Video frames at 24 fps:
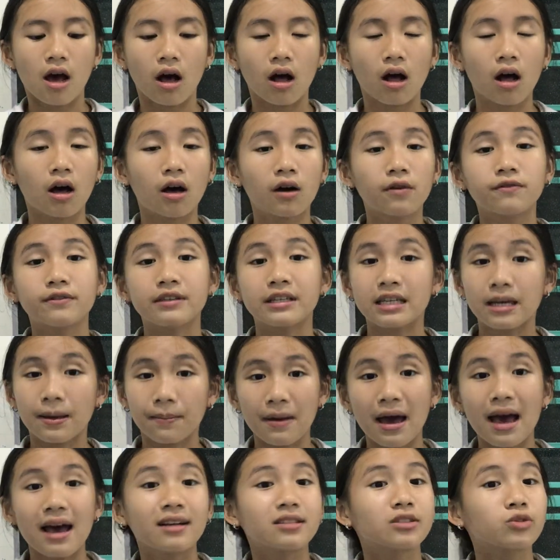of
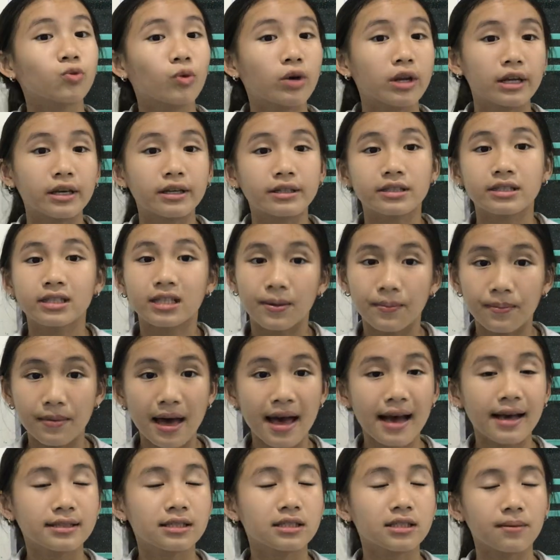EMS, what is
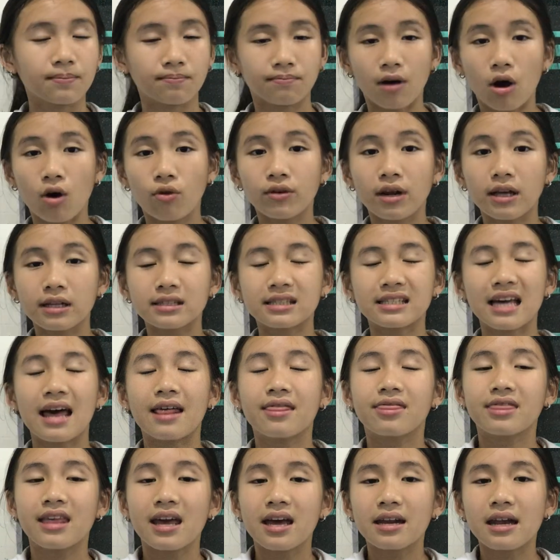EMS, components,
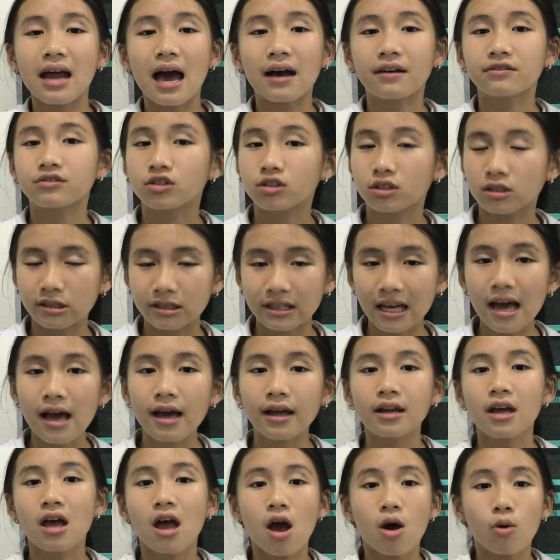and then after
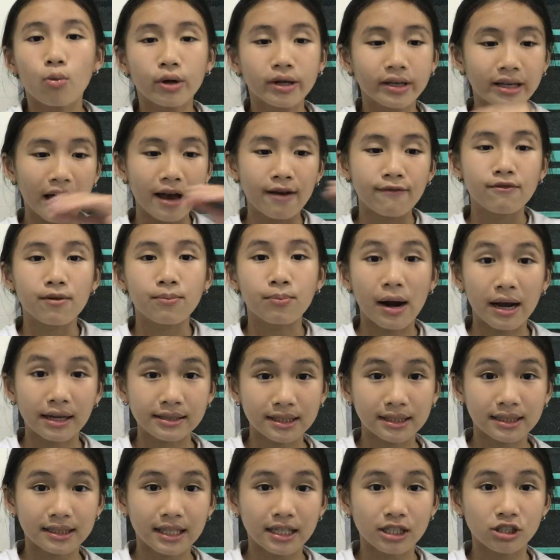that we gave a
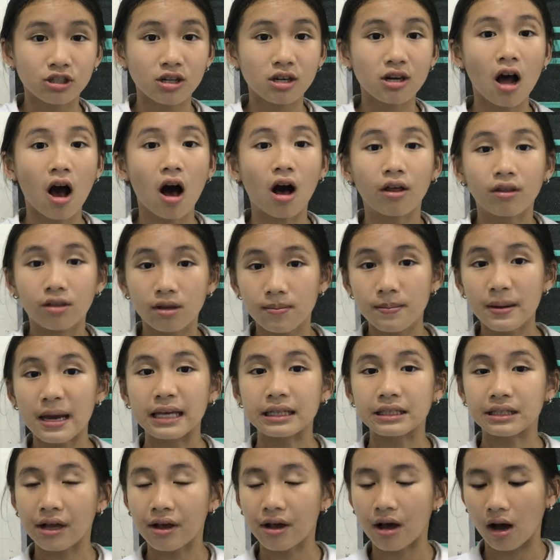presentation on the
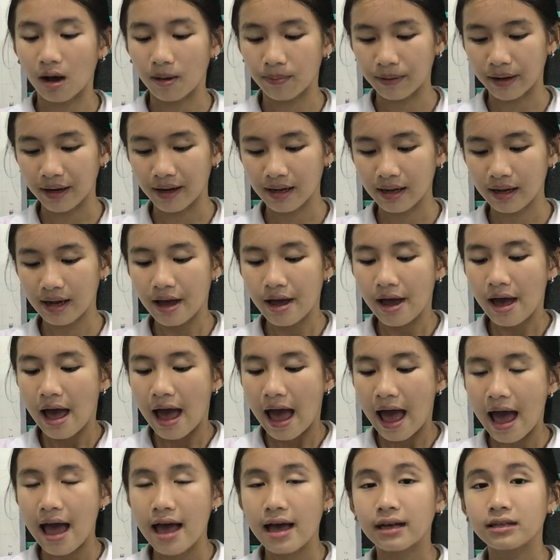main topic
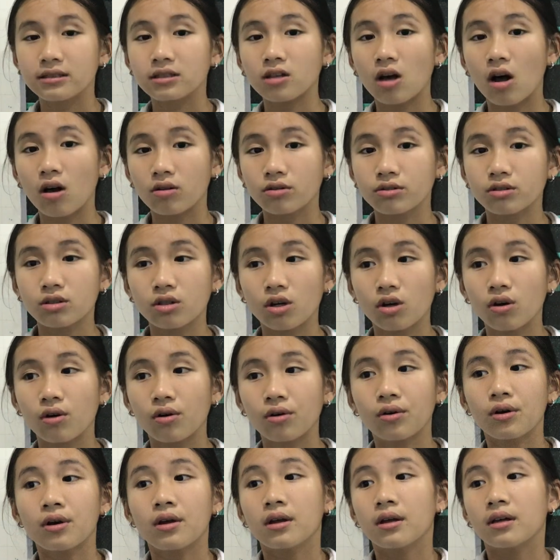and
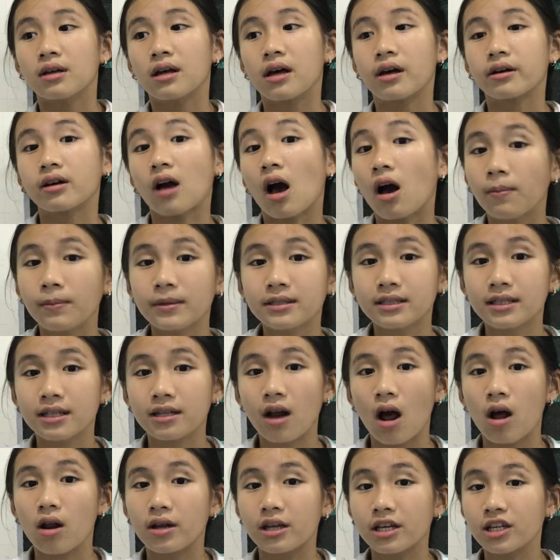also commented
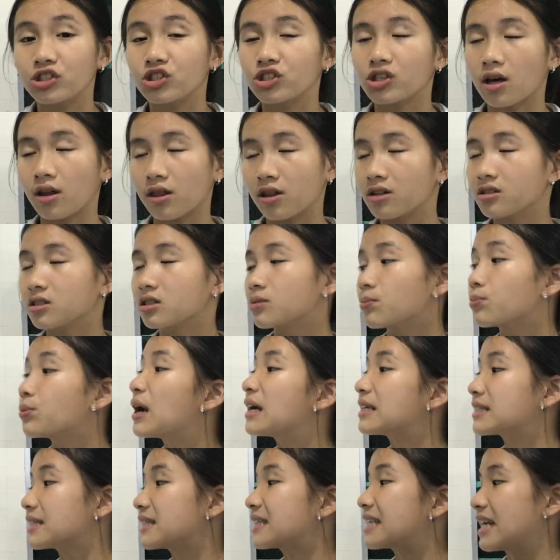on each other's
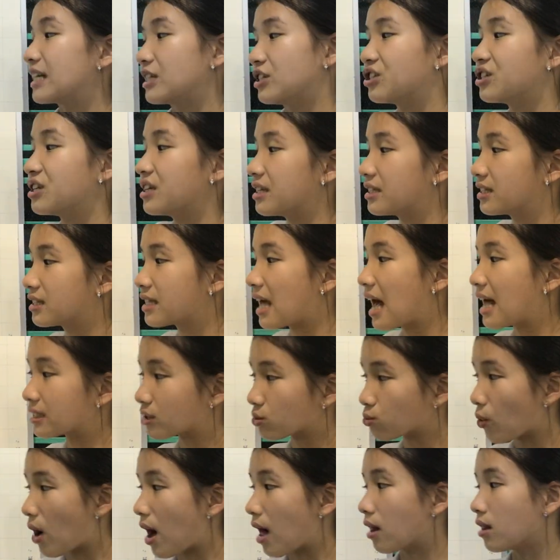presentations as
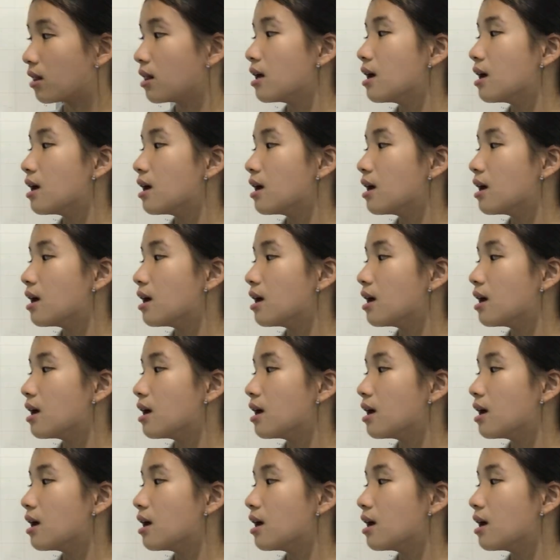well.